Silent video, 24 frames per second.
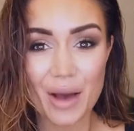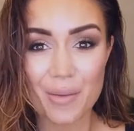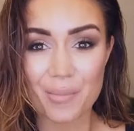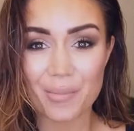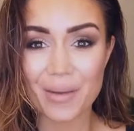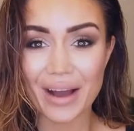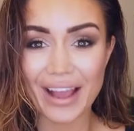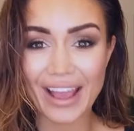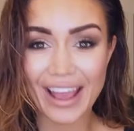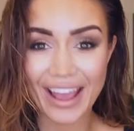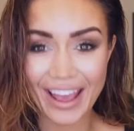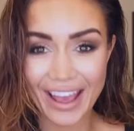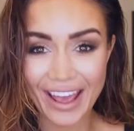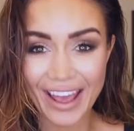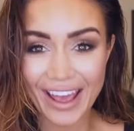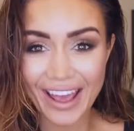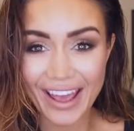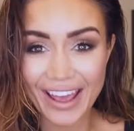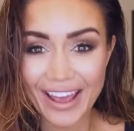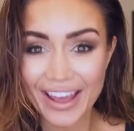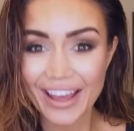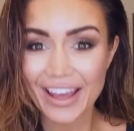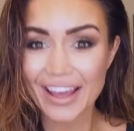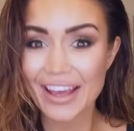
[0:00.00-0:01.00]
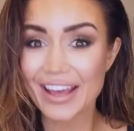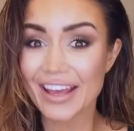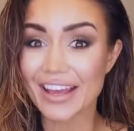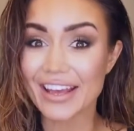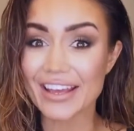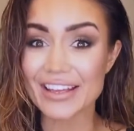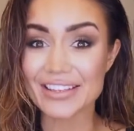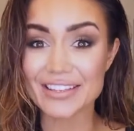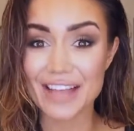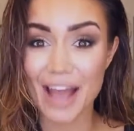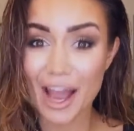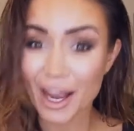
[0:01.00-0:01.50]
My hair
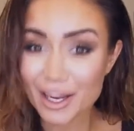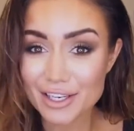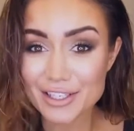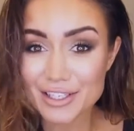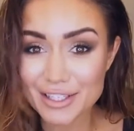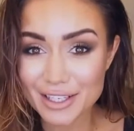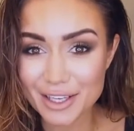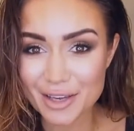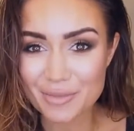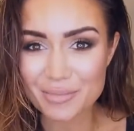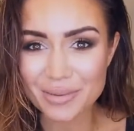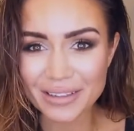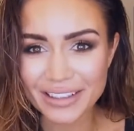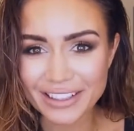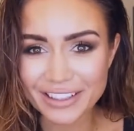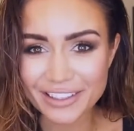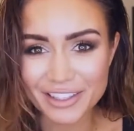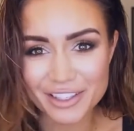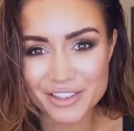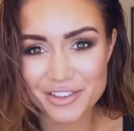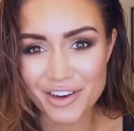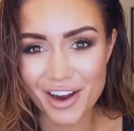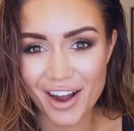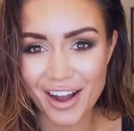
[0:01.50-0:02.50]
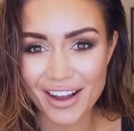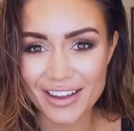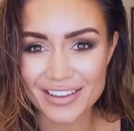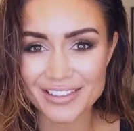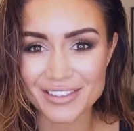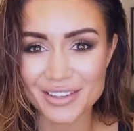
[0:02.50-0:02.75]
is actually completely dry.